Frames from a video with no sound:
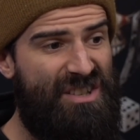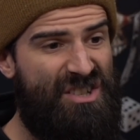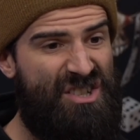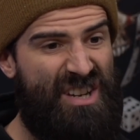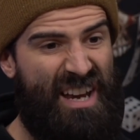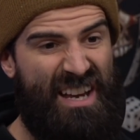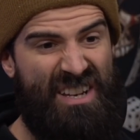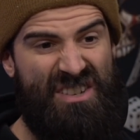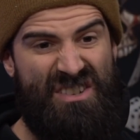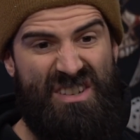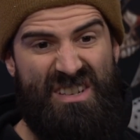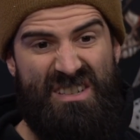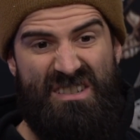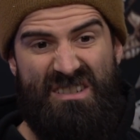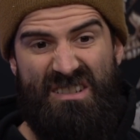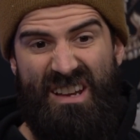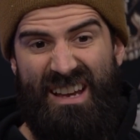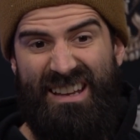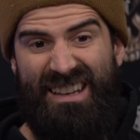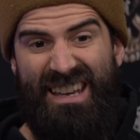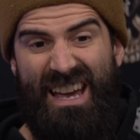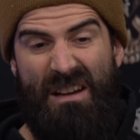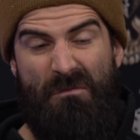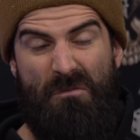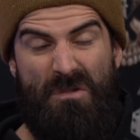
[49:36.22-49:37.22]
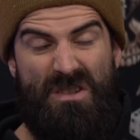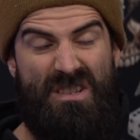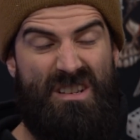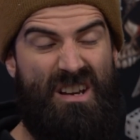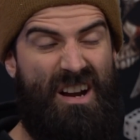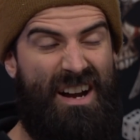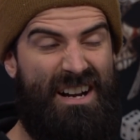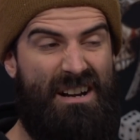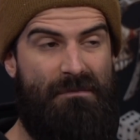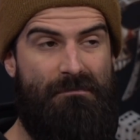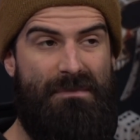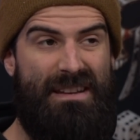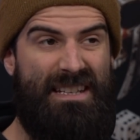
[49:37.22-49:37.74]
changes, again, was
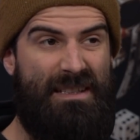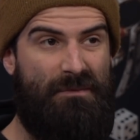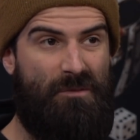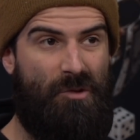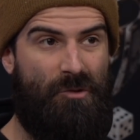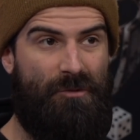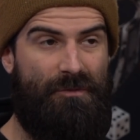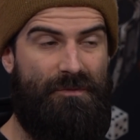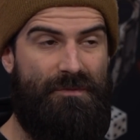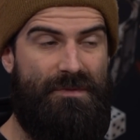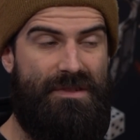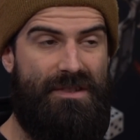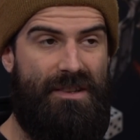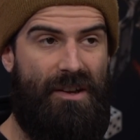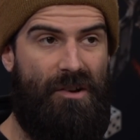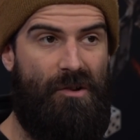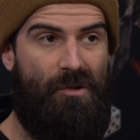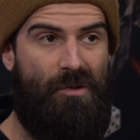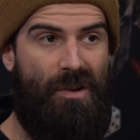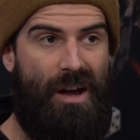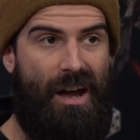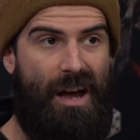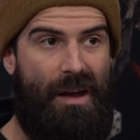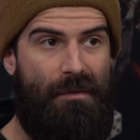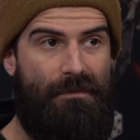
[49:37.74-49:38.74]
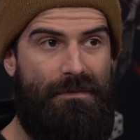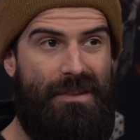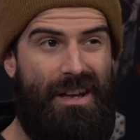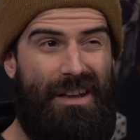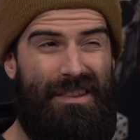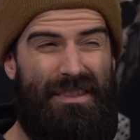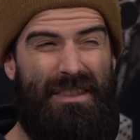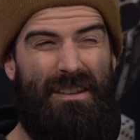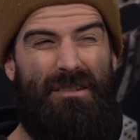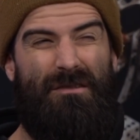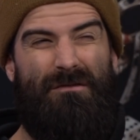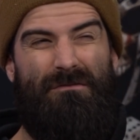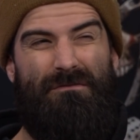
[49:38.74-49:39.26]
kind of minimal. So
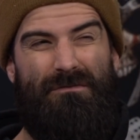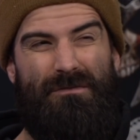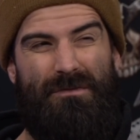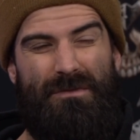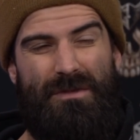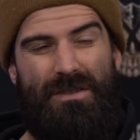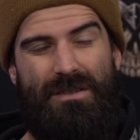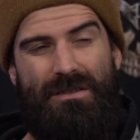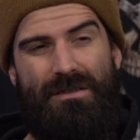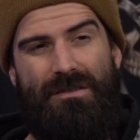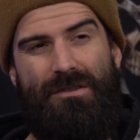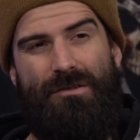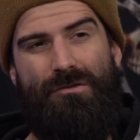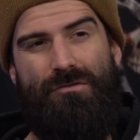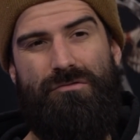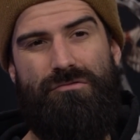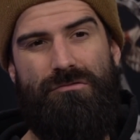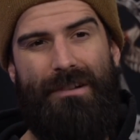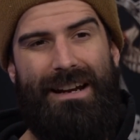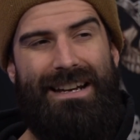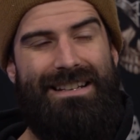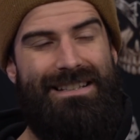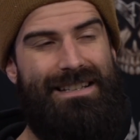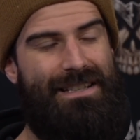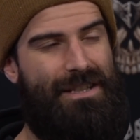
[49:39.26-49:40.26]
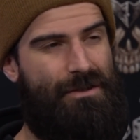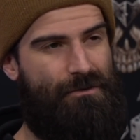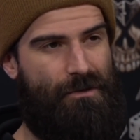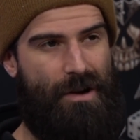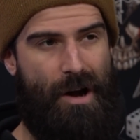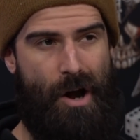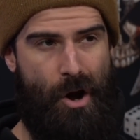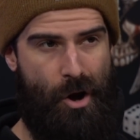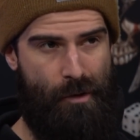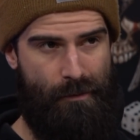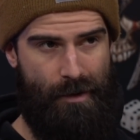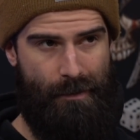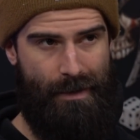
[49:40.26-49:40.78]
nothing crazy to write
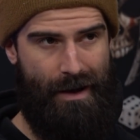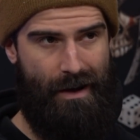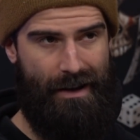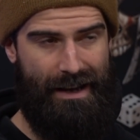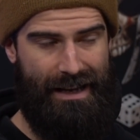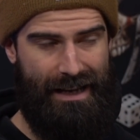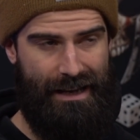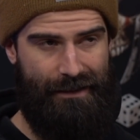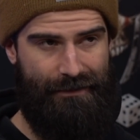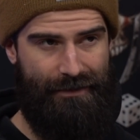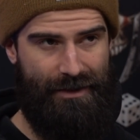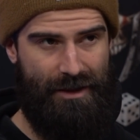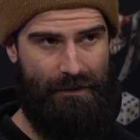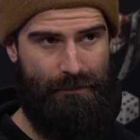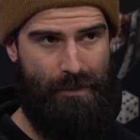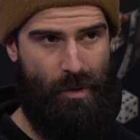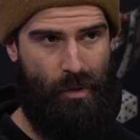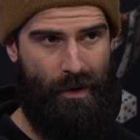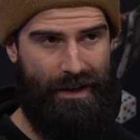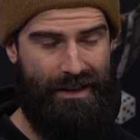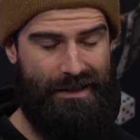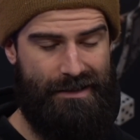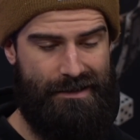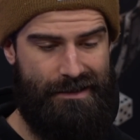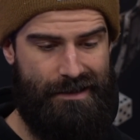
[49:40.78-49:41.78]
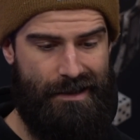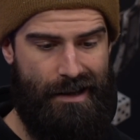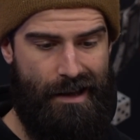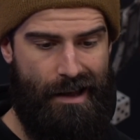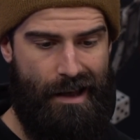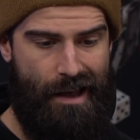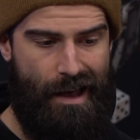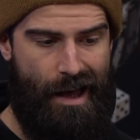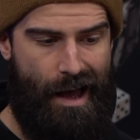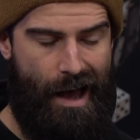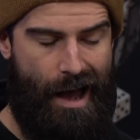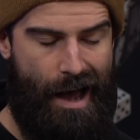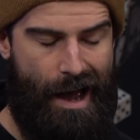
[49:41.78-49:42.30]
home about here for the points.
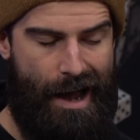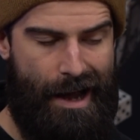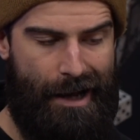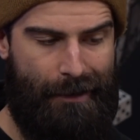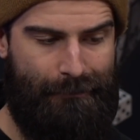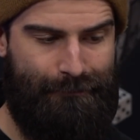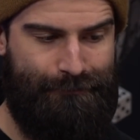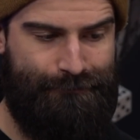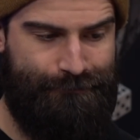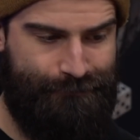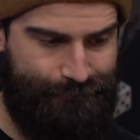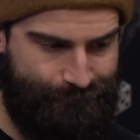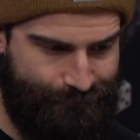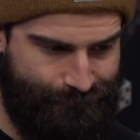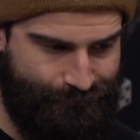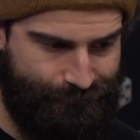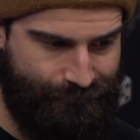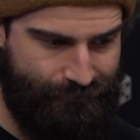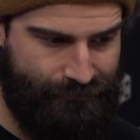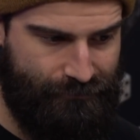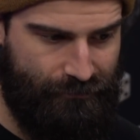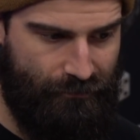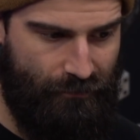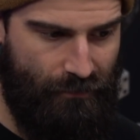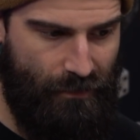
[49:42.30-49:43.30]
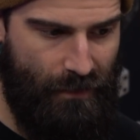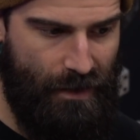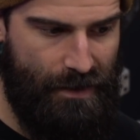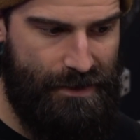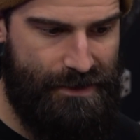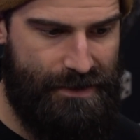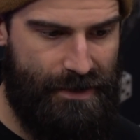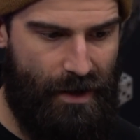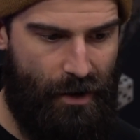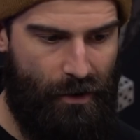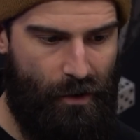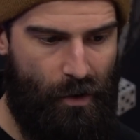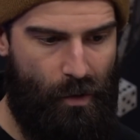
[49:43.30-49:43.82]

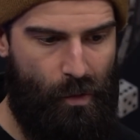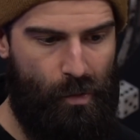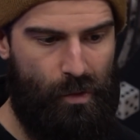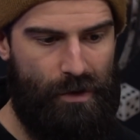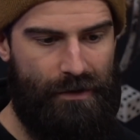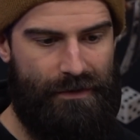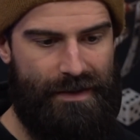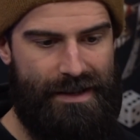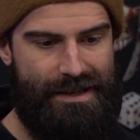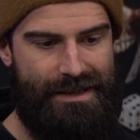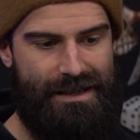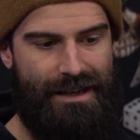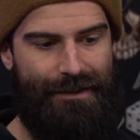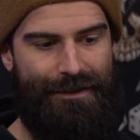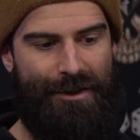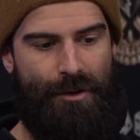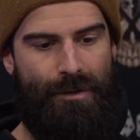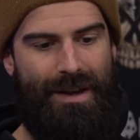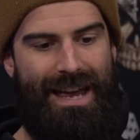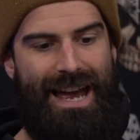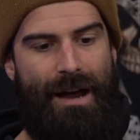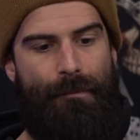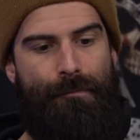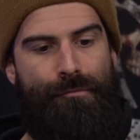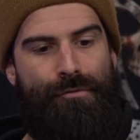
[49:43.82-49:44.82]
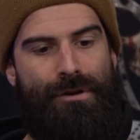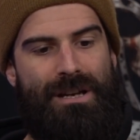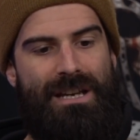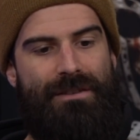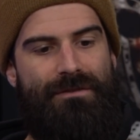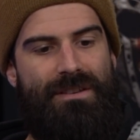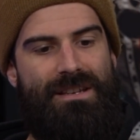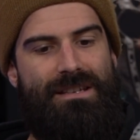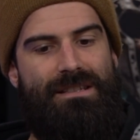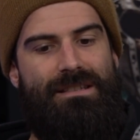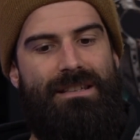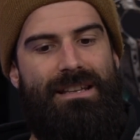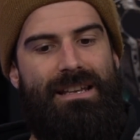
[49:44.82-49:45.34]
So all of the stuff that we had
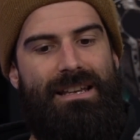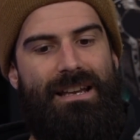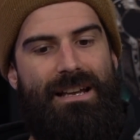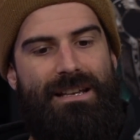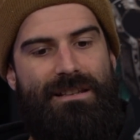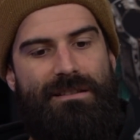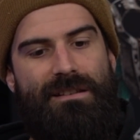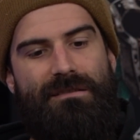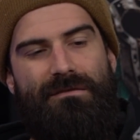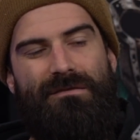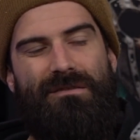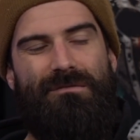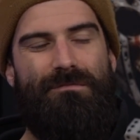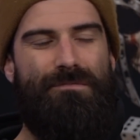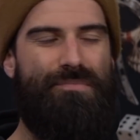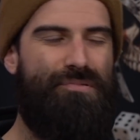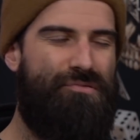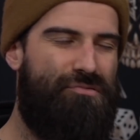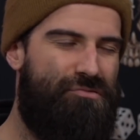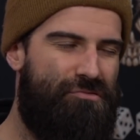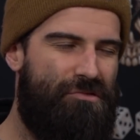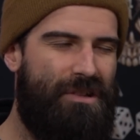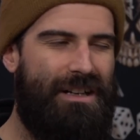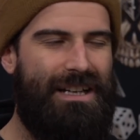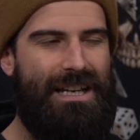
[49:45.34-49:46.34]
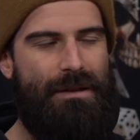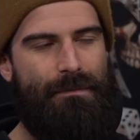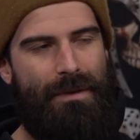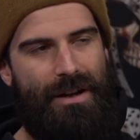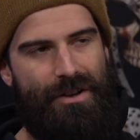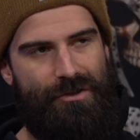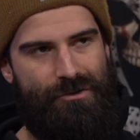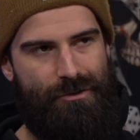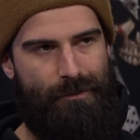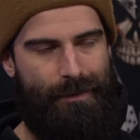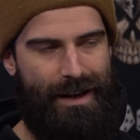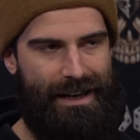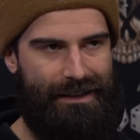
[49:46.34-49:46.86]
previously has pretty pretty
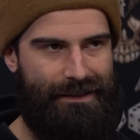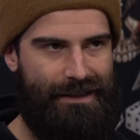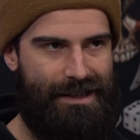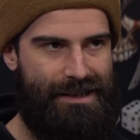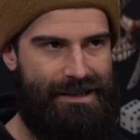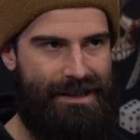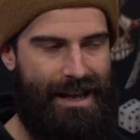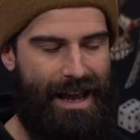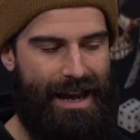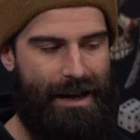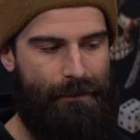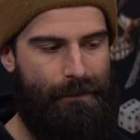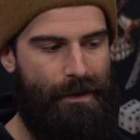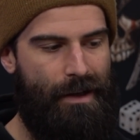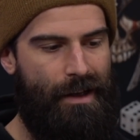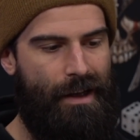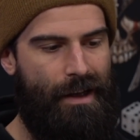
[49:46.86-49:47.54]
much remain the same,